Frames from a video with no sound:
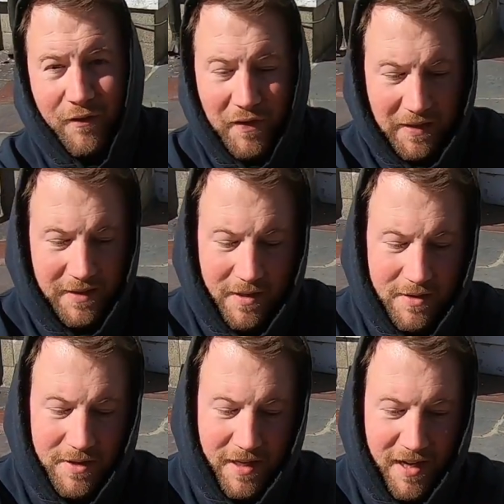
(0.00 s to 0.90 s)

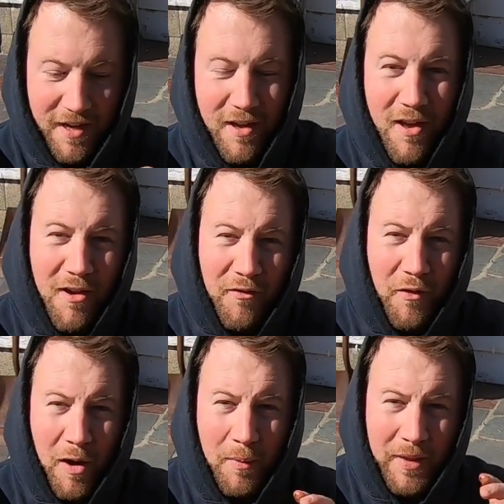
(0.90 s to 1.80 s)
VTC
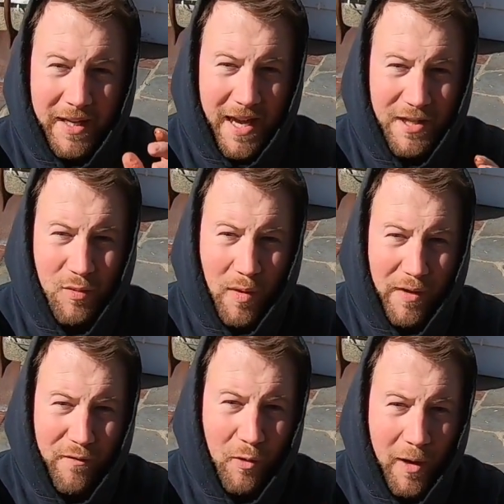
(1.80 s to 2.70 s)
from the
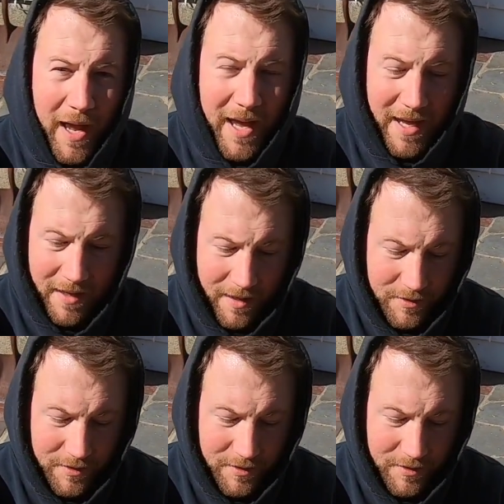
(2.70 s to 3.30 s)
K24A.